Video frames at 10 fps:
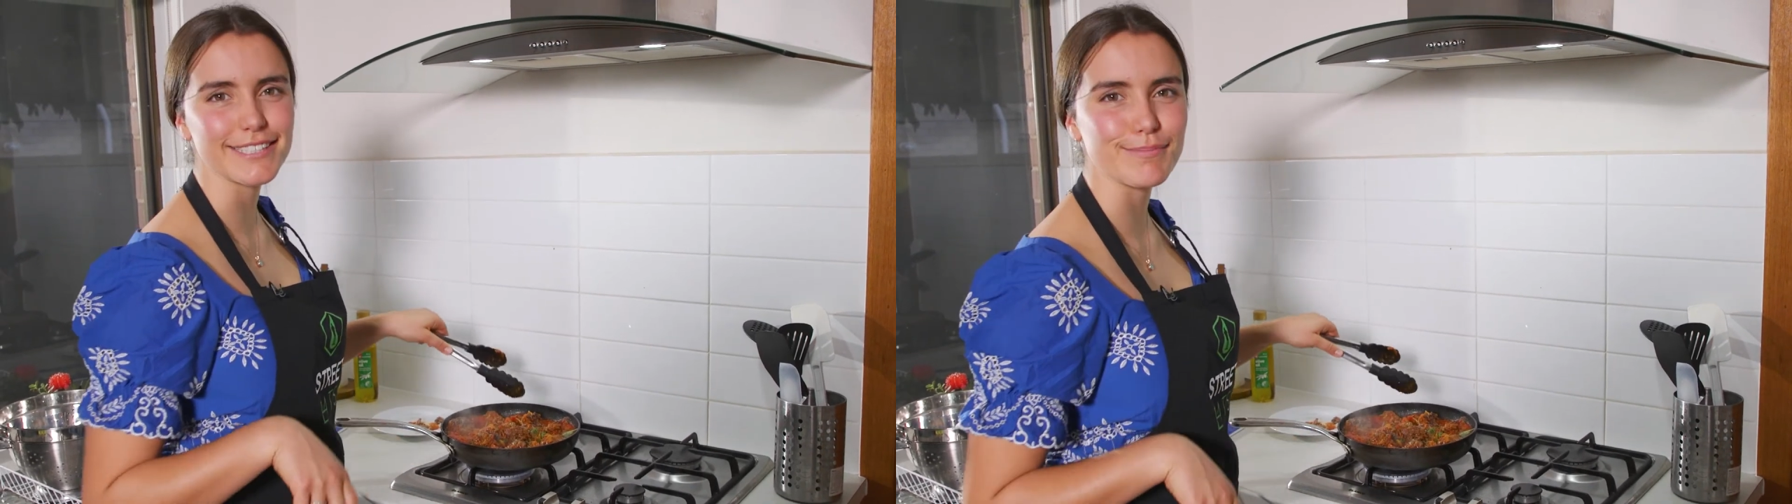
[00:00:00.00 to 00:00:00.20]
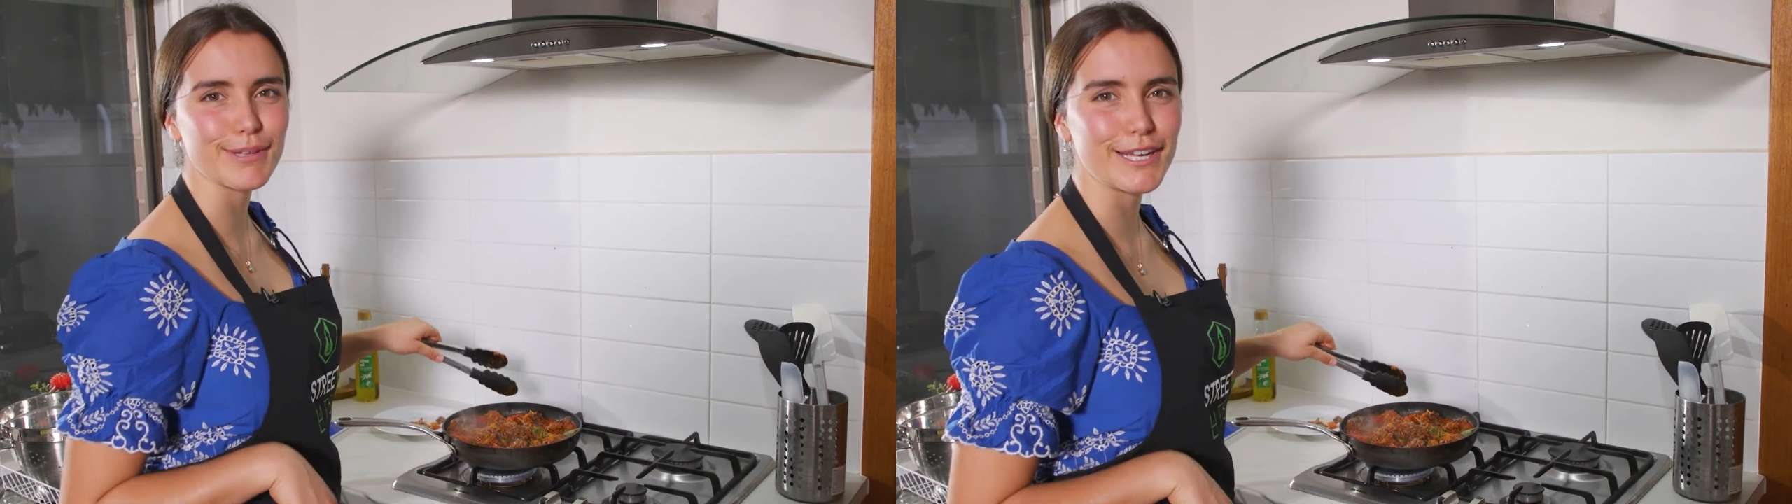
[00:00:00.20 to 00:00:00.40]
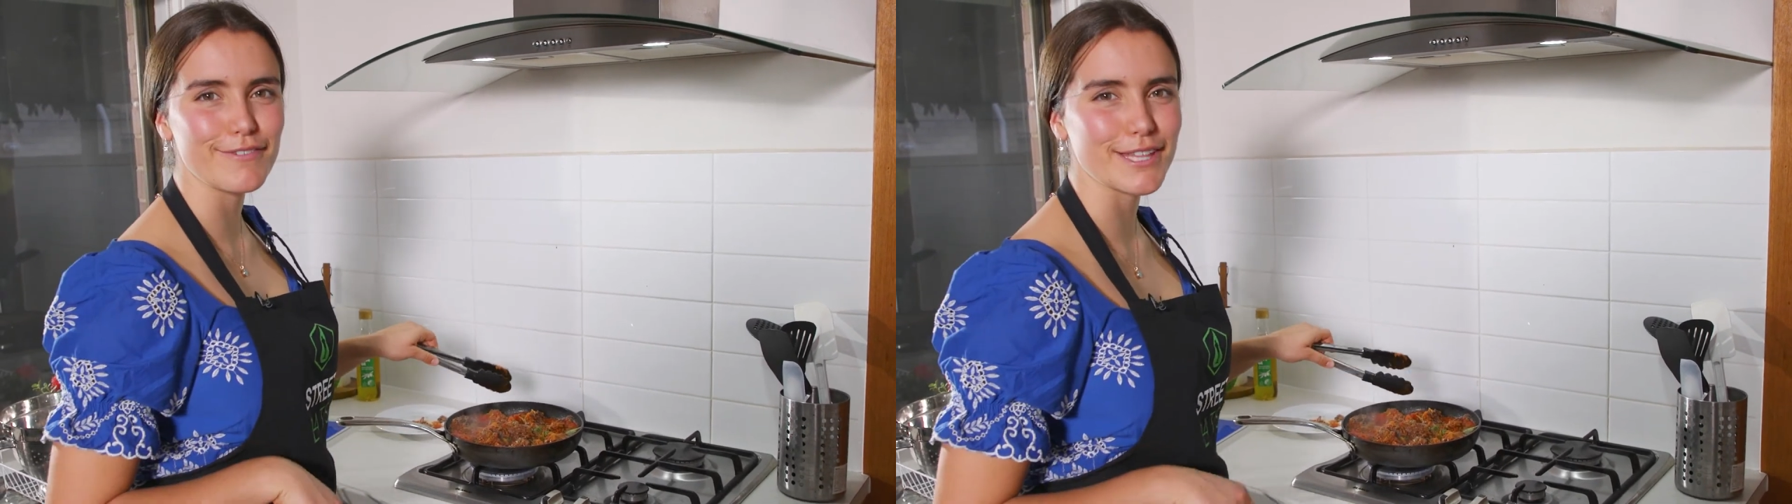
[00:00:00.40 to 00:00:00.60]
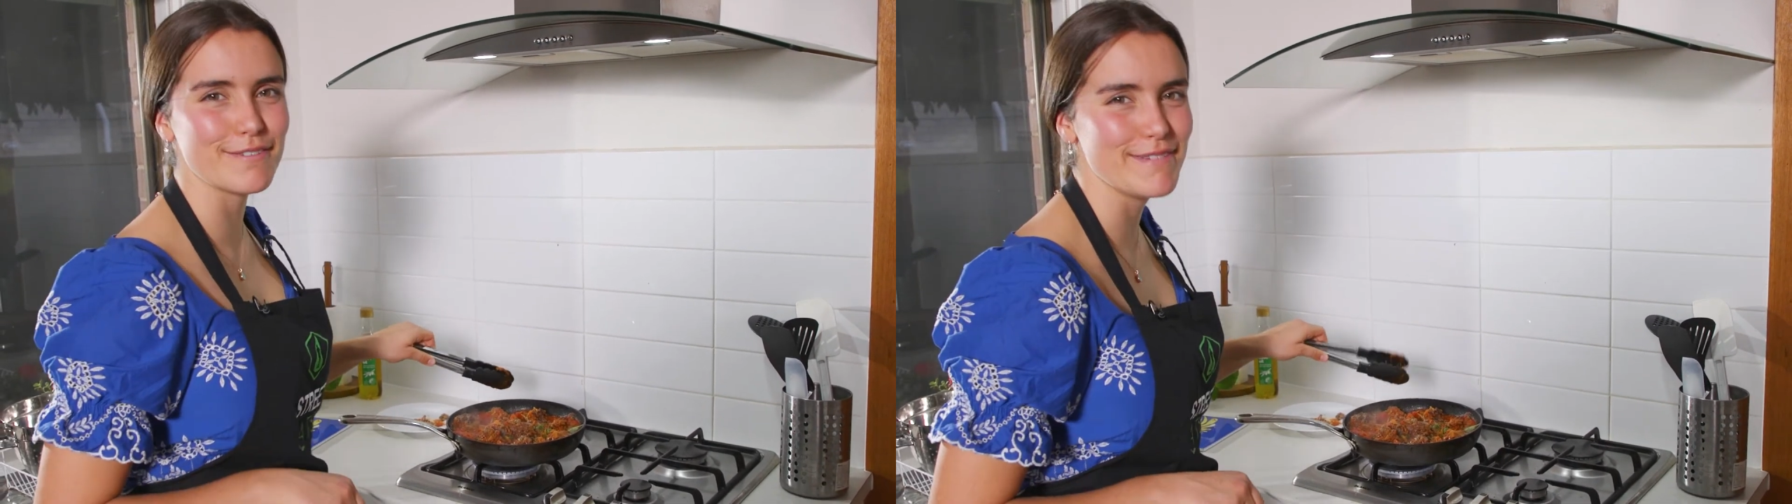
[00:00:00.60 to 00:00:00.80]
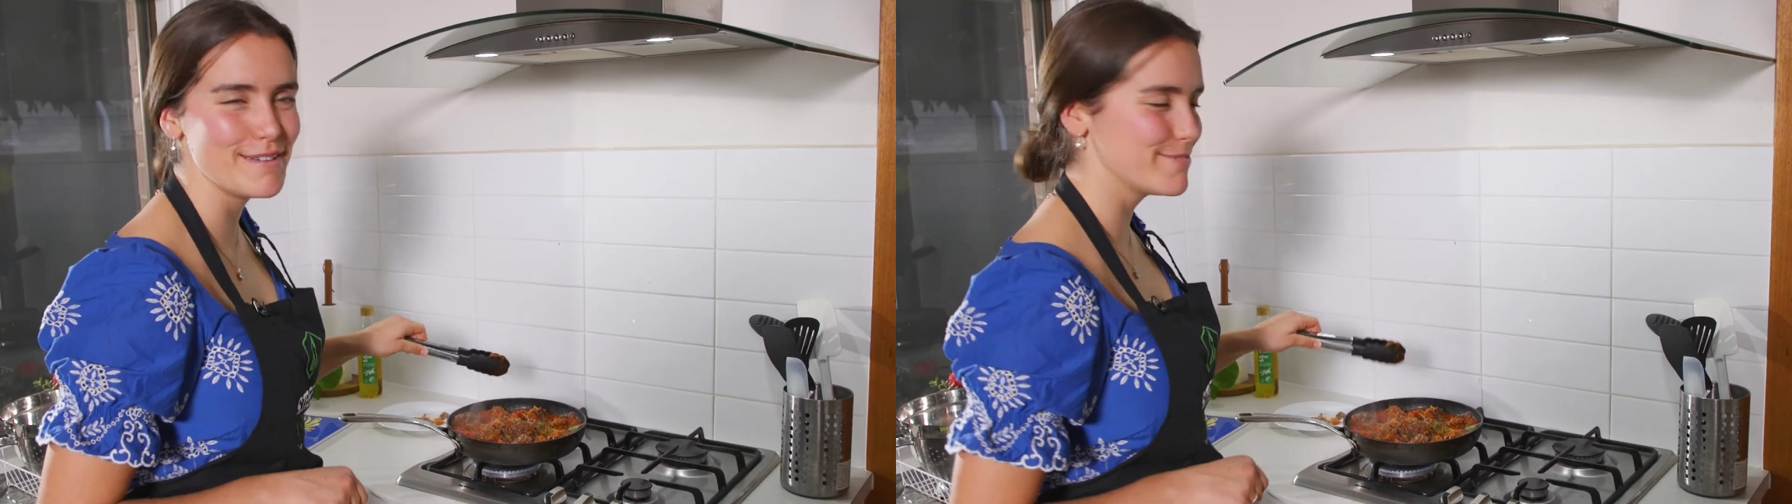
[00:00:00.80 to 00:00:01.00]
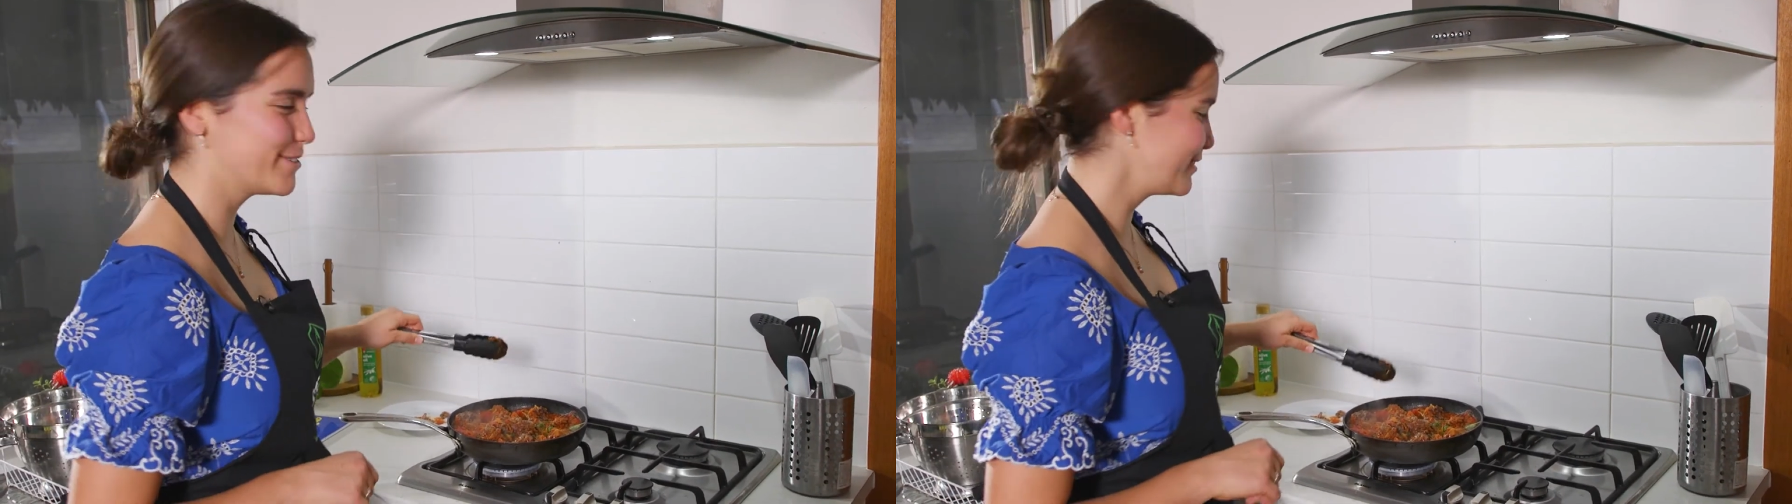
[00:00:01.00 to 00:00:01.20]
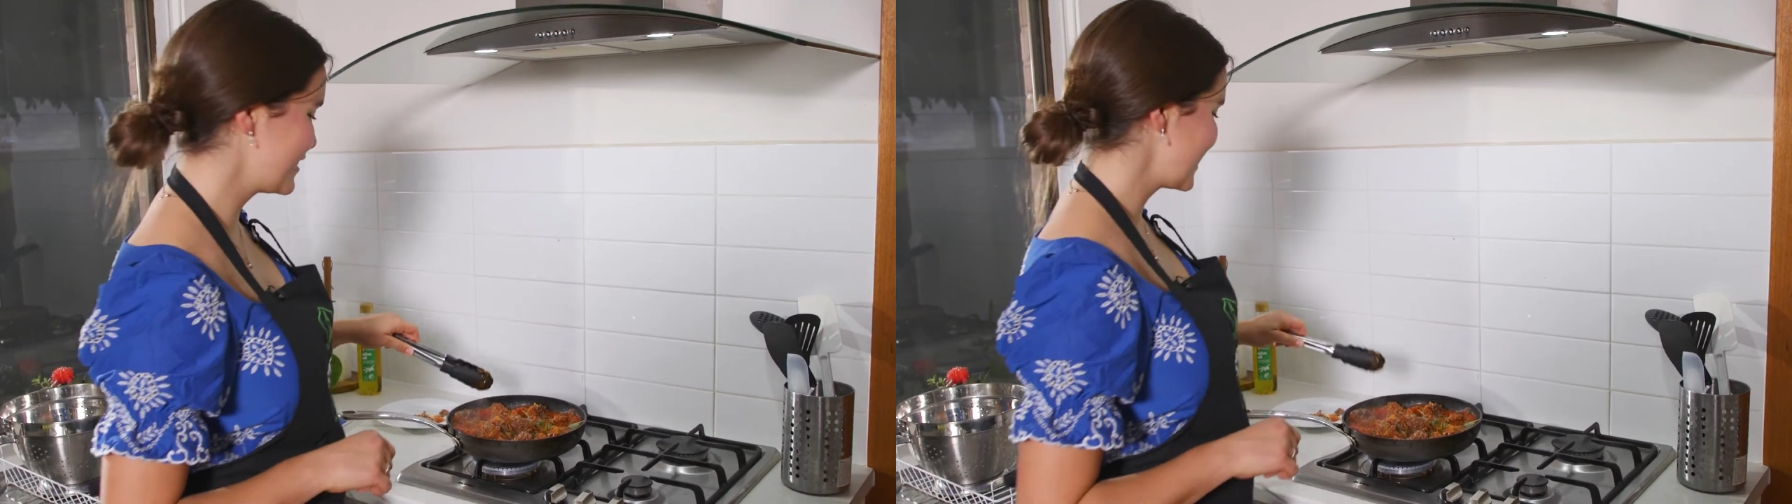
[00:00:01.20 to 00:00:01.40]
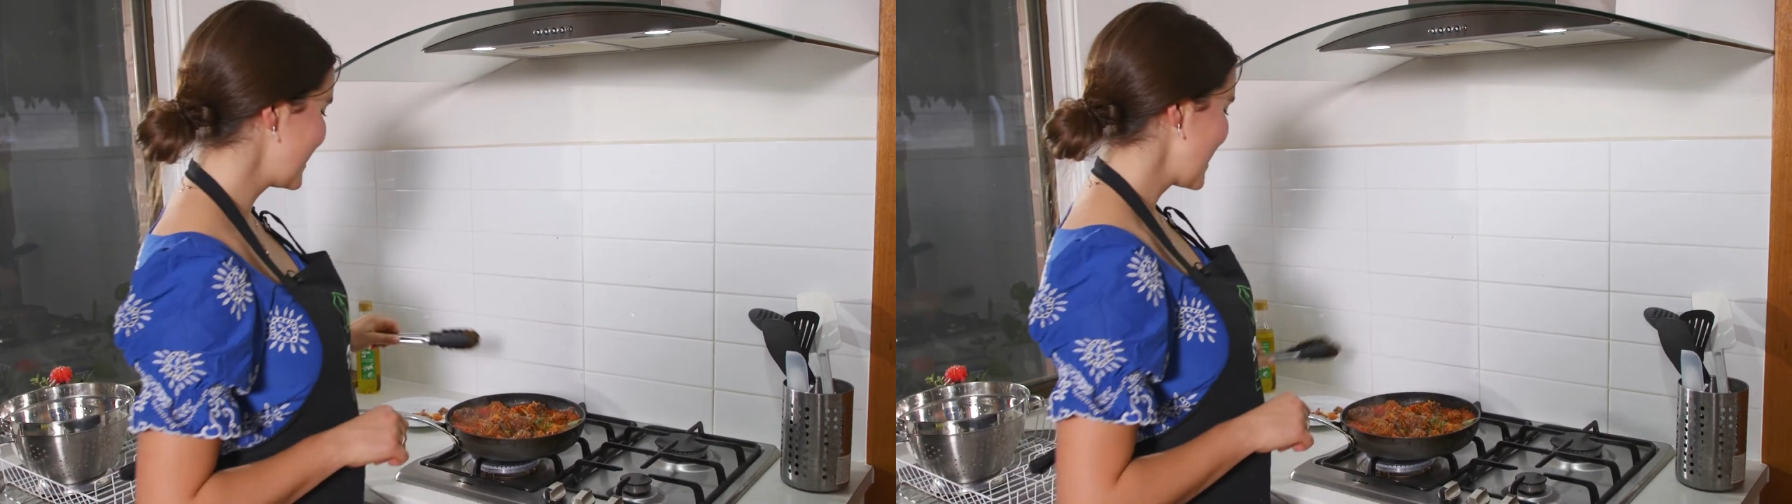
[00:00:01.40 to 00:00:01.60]
there's plenty of other
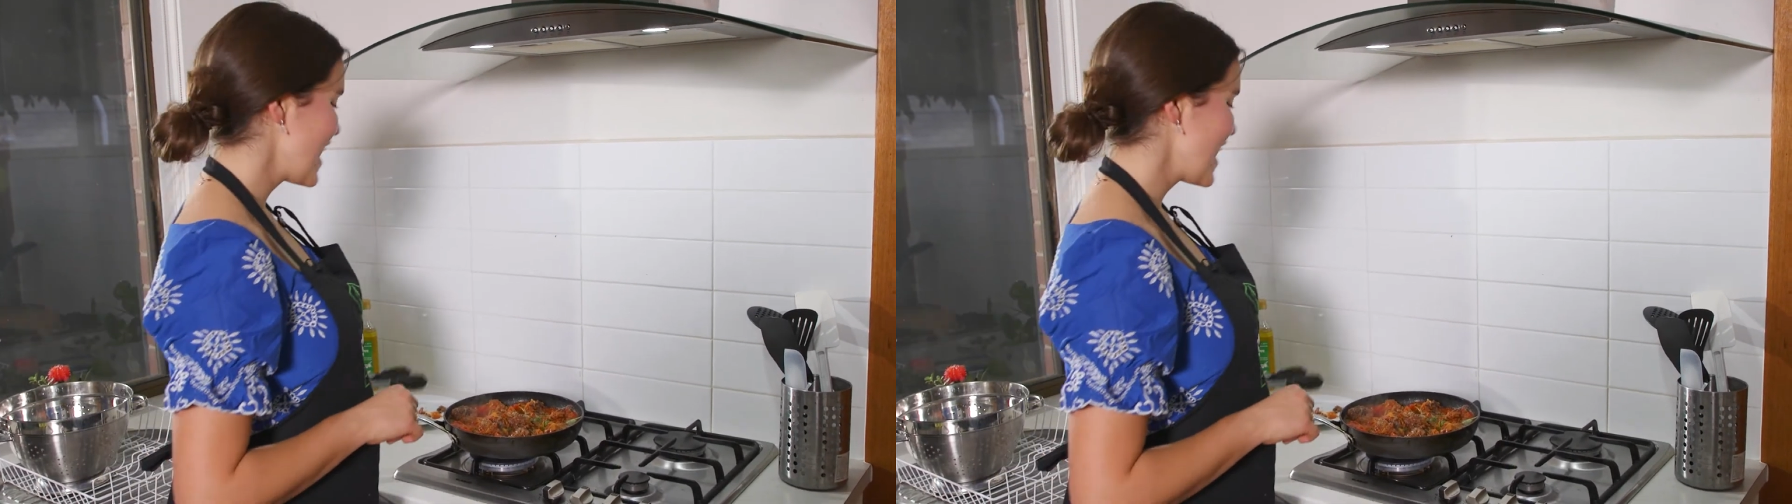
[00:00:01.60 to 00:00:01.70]
meatballs.